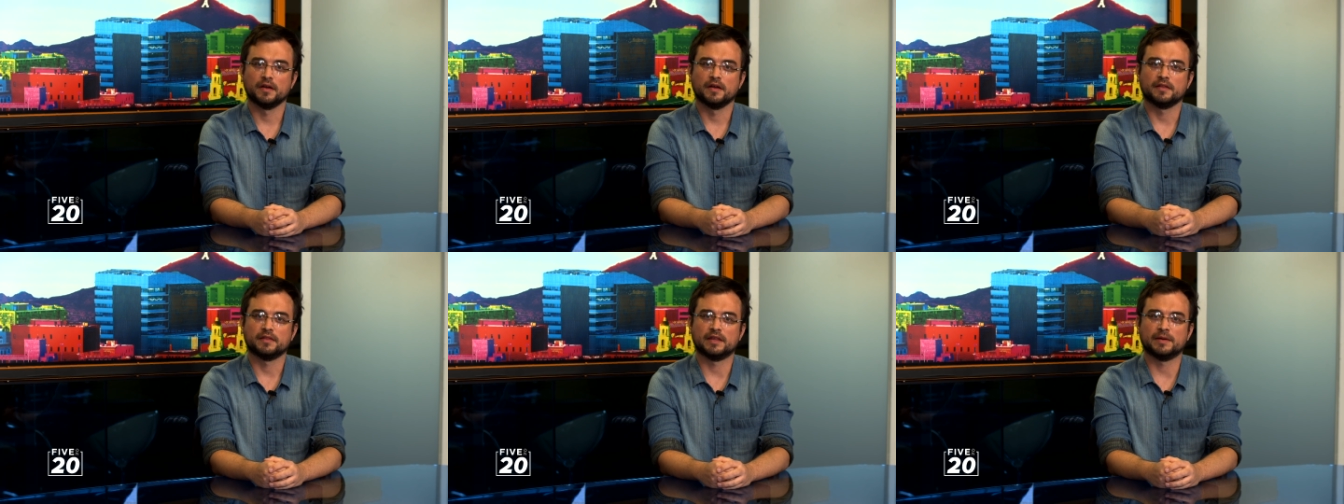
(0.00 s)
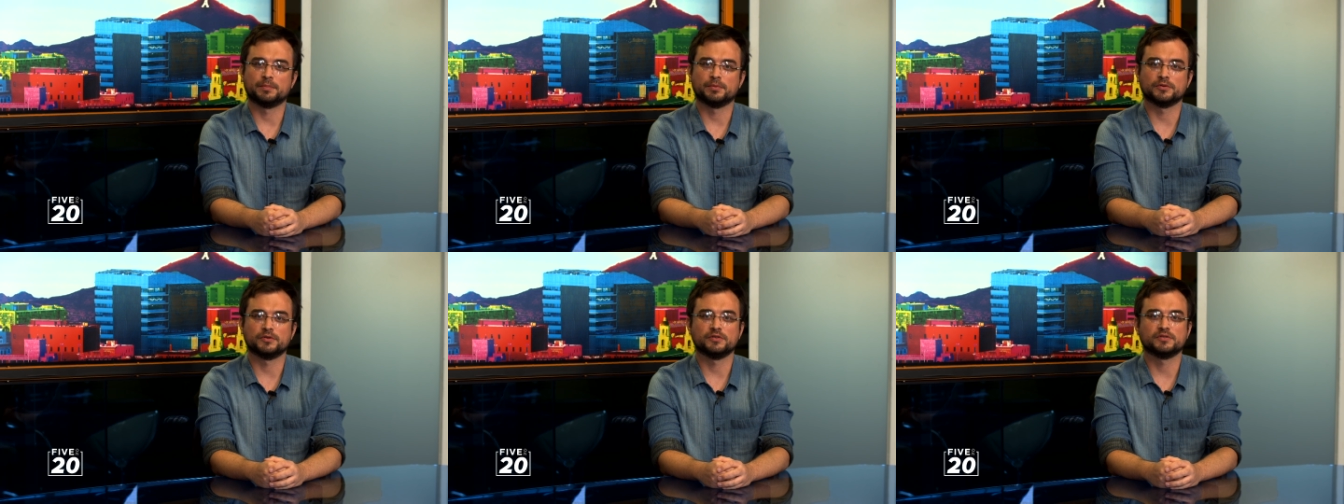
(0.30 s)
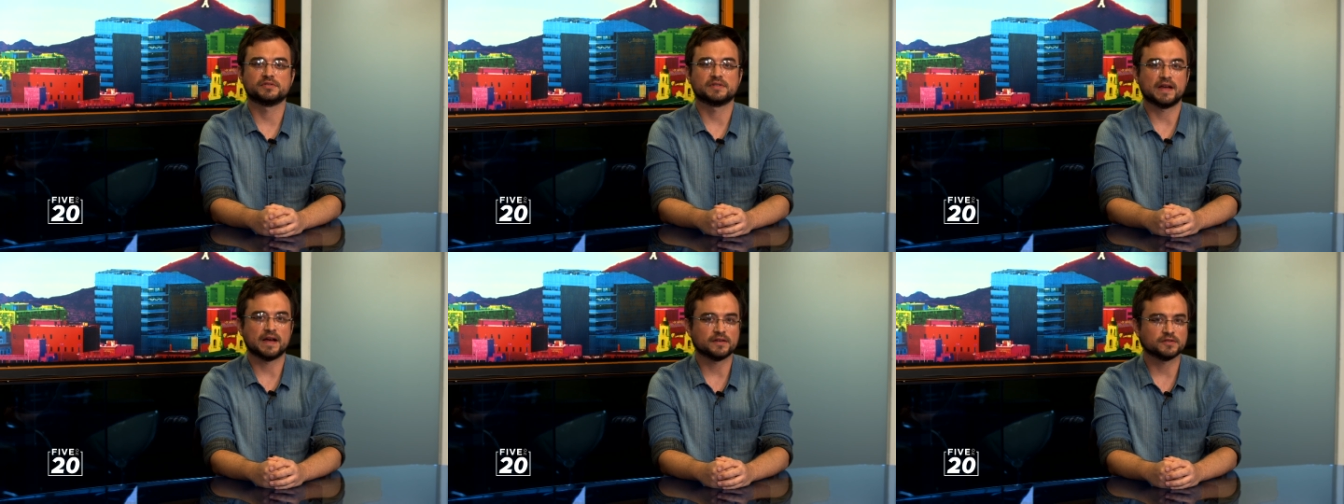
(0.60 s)
They produce
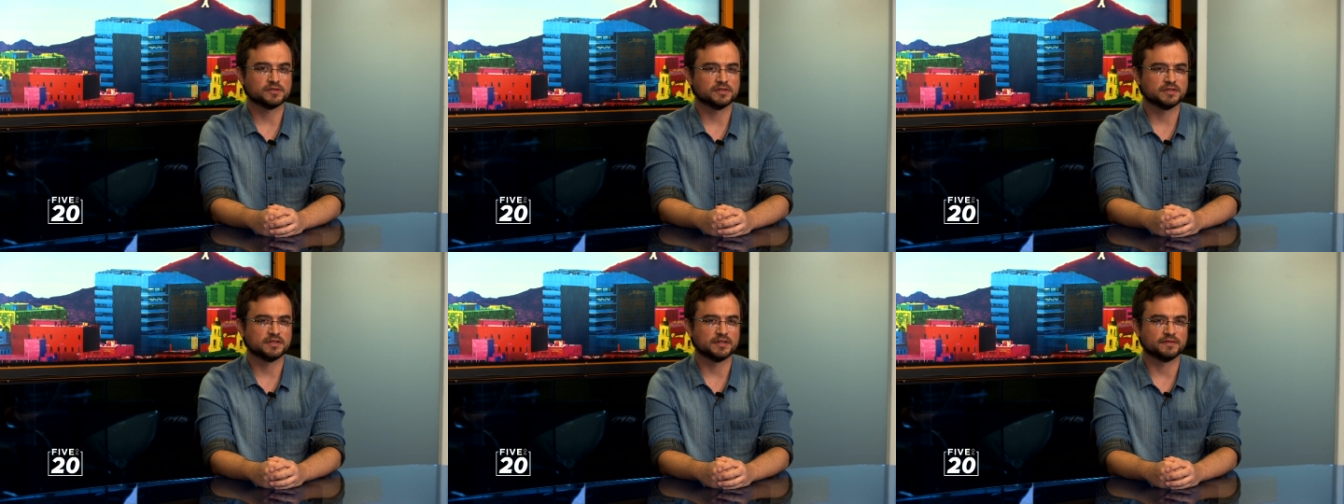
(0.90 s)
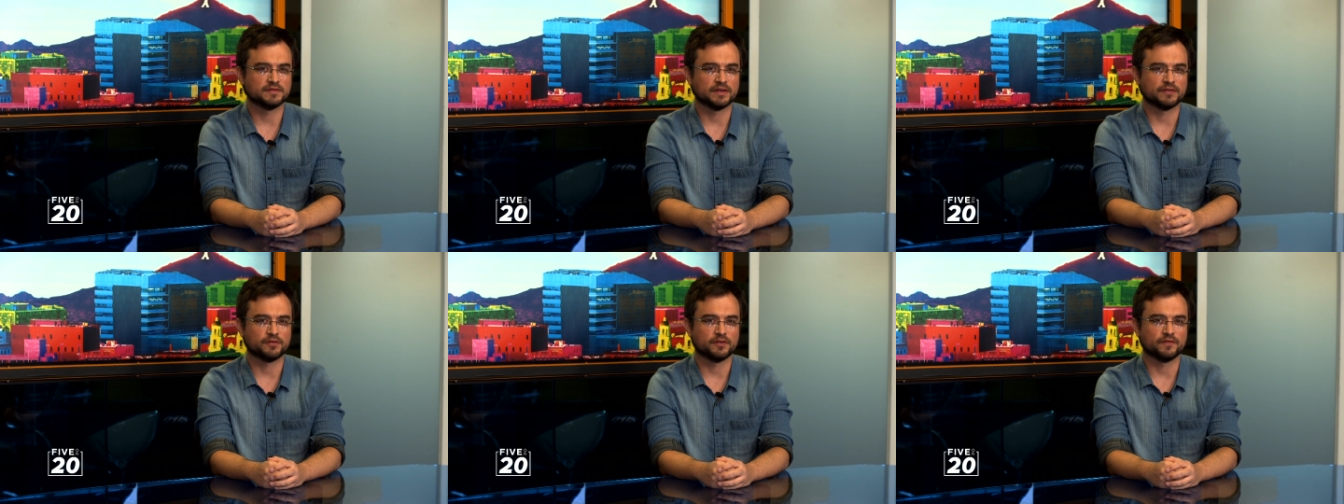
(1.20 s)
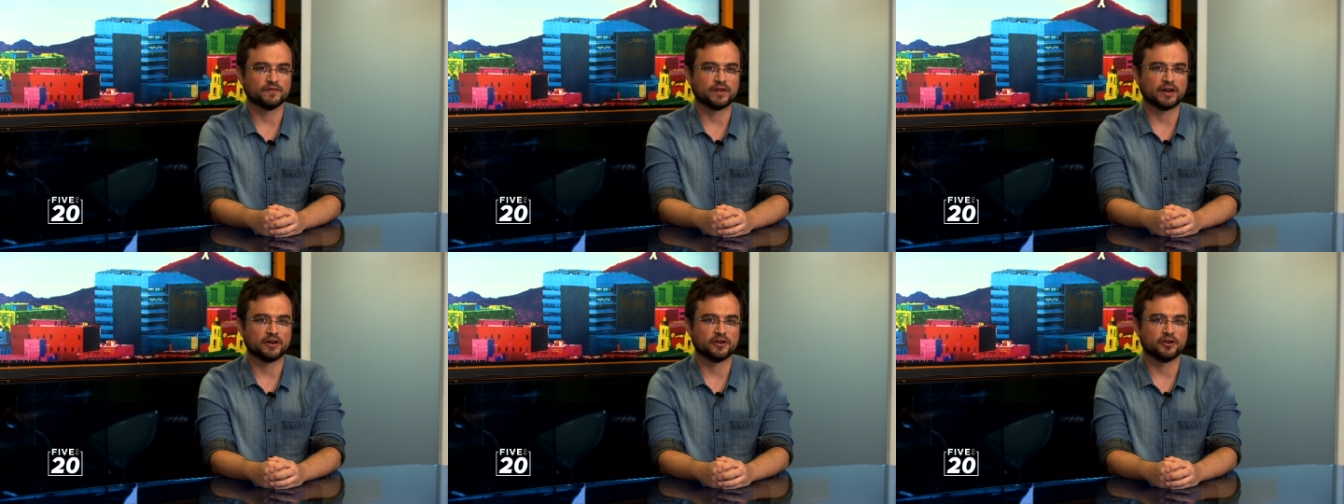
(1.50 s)
thousands of different
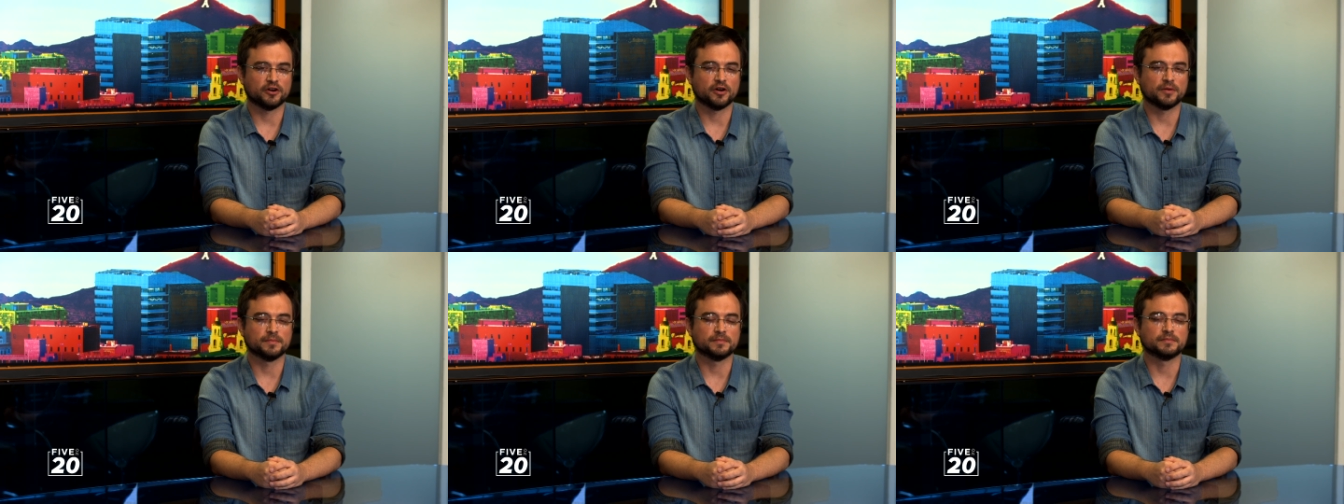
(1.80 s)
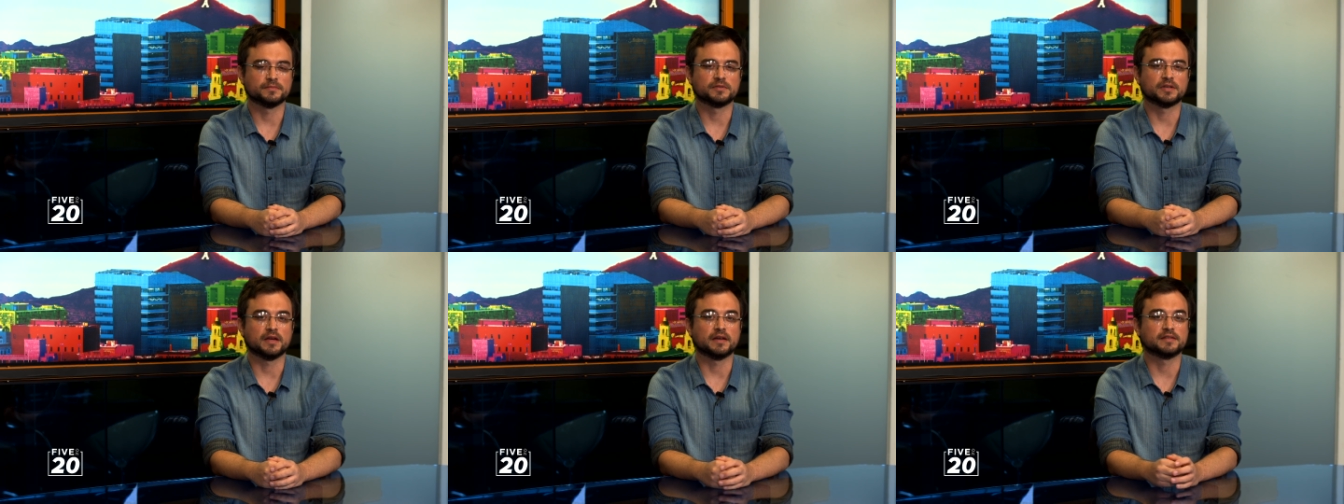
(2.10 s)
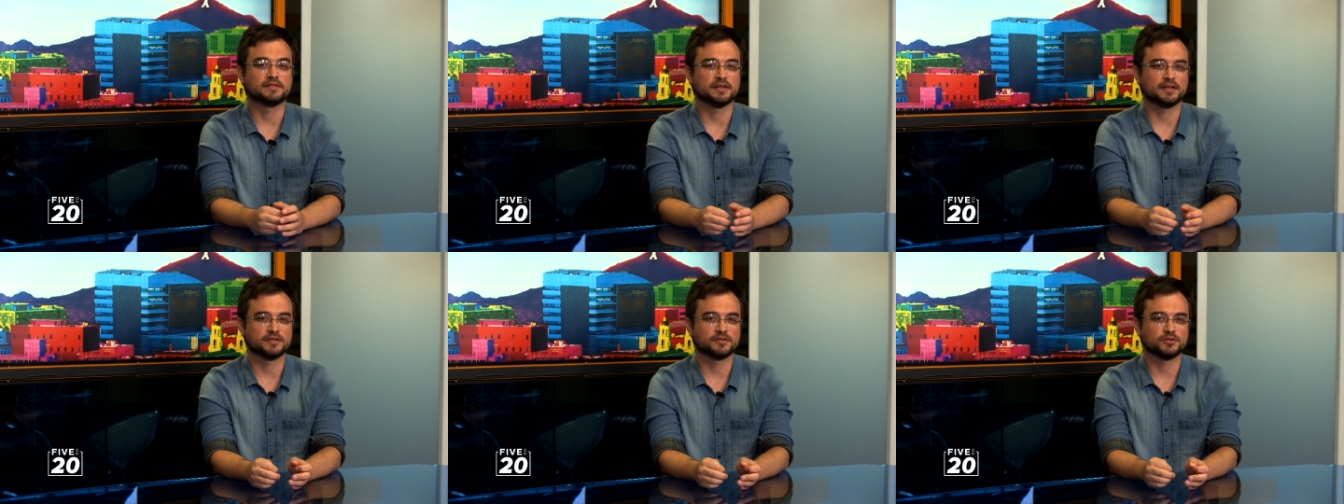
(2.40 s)
firearms
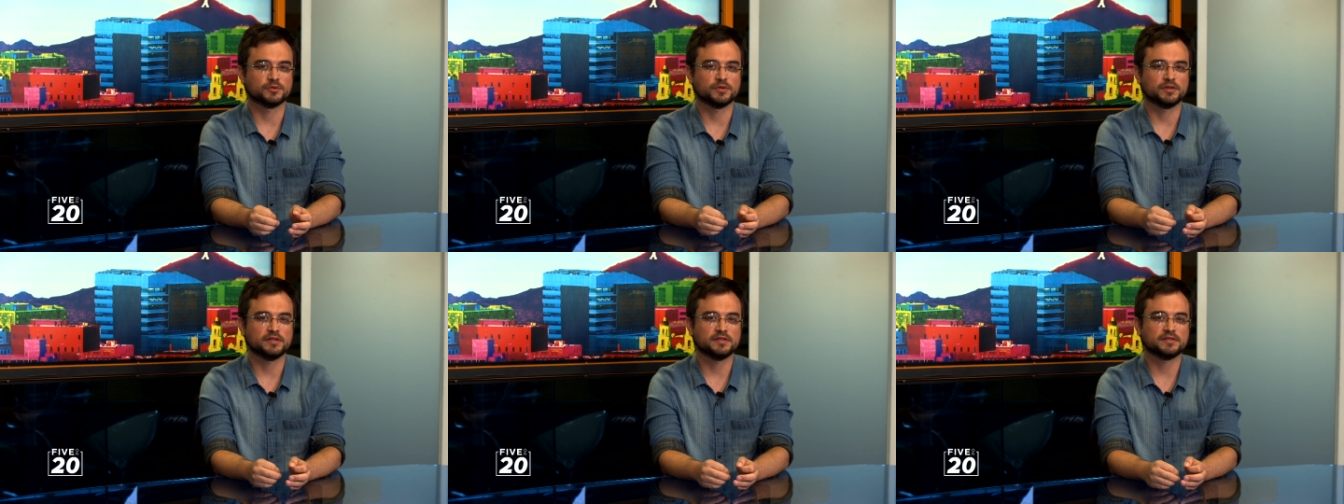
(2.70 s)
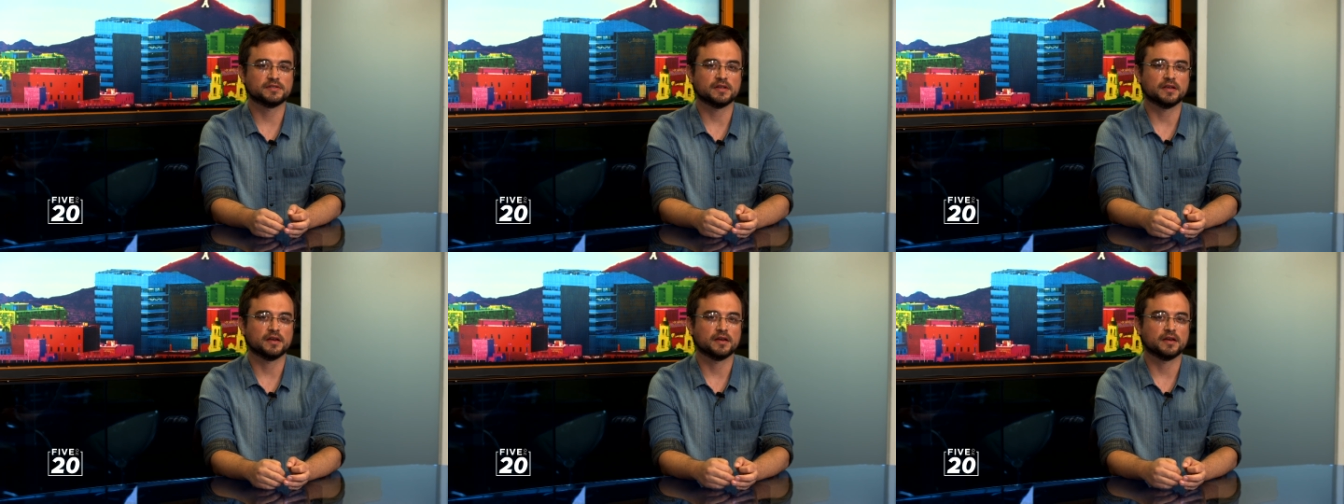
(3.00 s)
accessories,